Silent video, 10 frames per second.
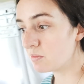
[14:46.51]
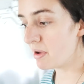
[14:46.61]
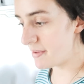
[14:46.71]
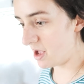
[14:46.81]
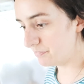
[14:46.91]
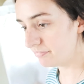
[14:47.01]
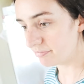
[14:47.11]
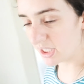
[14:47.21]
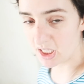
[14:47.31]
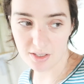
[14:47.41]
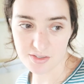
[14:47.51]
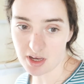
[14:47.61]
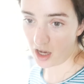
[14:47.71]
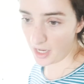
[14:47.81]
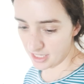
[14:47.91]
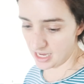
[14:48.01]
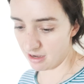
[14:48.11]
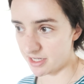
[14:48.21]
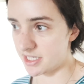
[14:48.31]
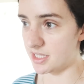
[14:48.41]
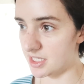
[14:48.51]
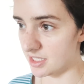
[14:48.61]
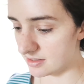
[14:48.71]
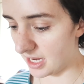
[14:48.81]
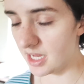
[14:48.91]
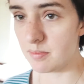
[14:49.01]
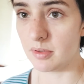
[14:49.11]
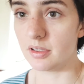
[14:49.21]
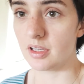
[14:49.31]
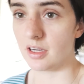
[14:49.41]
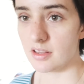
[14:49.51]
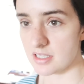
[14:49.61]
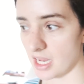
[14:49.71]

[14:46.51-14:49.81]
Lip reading: with my mum, because I inherited this table, you know, the